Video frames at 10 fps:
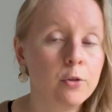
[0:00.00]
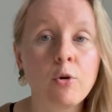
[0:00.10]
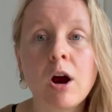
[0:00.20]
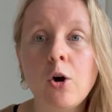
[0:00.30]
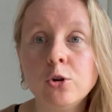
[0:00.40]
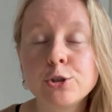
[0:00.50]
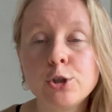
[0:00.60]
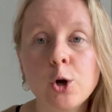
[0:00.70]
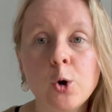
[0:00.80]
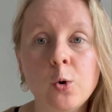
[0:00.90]
There are
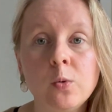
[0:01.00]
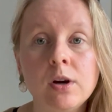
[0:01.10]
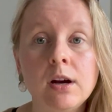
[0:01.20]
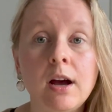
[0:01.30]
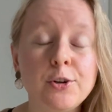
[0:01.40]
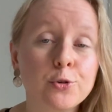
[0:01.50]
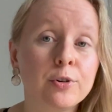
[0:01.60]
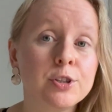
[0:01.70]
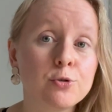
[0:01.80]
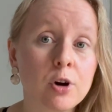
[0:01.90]
also
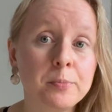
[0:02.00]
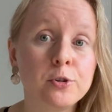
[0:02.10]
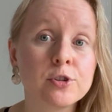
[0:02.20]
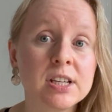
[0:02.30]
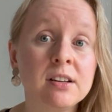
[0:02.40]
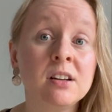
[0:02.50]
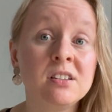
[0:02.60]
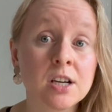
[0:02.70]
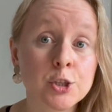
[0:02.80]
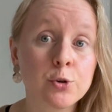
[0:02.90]
endocrine disruptors in
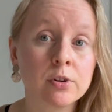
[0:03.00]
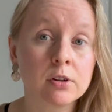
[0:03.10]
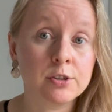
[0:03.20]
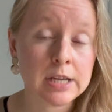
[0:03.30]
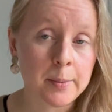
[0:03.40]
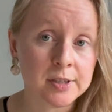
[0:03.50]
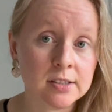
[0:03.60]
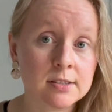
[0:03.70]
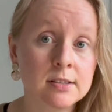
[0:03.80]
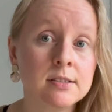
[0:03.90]
industrial contaminants.